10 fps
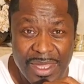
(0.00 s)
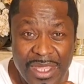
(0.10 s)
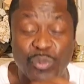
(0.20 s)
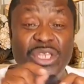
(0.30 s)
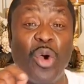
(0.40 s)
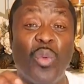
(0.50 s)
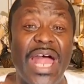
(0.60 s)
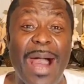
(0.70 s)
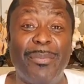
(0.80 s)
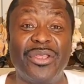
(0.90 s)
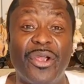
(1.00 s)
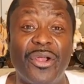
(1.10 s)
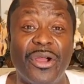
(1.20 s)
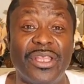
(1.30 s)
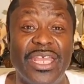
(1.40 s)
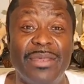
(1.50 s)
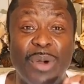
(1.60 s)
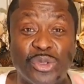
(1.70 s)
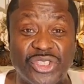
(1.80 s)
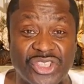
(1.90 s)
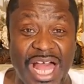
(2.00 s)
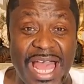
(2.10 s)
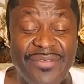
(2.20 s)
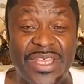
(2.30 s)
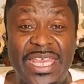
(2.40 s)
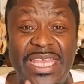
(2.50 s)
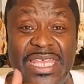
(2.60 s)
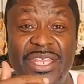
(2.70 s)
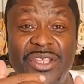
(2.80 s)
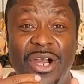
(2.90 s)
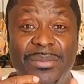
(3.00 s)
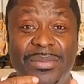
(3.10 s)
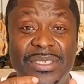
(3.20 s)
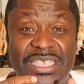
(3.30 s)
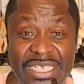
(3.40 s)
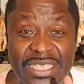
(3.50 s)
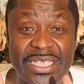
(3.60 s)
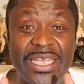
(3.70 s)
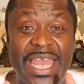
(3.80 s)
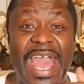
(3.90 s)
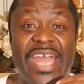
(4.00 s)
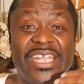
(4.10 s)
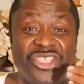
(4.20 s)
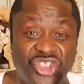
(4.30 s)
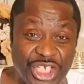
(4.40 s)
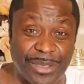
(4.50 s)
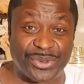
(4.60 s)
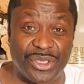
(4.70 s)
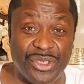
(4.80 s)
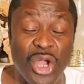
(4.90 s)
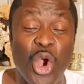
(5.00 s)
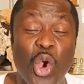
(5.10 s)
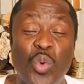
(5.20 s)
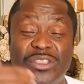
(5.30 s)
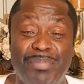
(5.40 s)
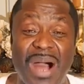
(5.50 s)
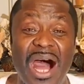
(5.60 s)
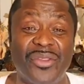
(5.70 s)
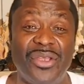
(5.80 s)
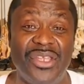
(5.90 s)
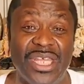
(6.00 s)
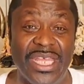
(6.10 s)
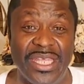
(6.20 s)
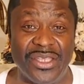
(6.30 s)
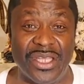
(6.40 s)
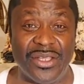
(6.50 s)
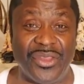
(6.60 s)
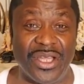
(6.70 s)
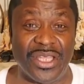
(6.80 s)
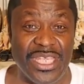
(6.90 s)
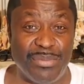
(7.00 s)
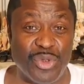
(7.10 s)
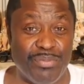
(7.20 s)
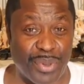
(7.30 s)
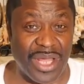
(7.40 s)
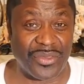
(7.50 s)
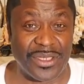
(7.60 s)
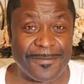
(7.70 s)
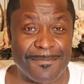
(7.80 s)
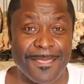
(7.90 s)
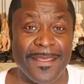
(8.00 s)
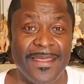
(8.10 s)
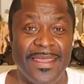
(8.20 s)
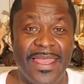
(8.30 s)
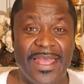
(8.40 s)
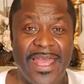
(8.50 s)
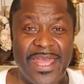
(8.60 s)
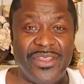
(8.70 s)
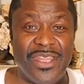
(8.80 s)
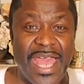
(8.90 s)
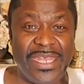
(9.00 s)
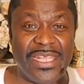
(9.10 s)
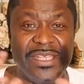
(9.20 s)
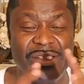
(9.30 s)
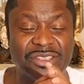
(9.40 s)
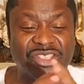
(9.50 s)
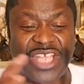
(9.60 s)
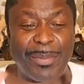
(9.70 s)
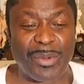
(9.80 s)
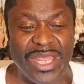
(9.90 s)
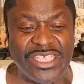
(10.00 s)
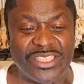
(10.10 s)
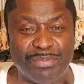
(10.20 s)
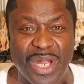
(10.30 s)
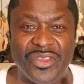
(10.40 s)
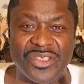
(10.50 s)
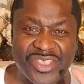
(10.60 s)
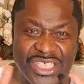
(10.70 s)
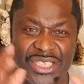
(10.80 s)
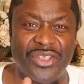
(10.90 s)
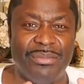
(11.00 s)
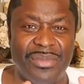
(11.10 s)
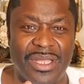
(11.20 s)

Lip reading: We know what happened early in Moses' life. He ended up killing an Egyptian who was bothering the Hebrew brother. And he separated his brothers, killed the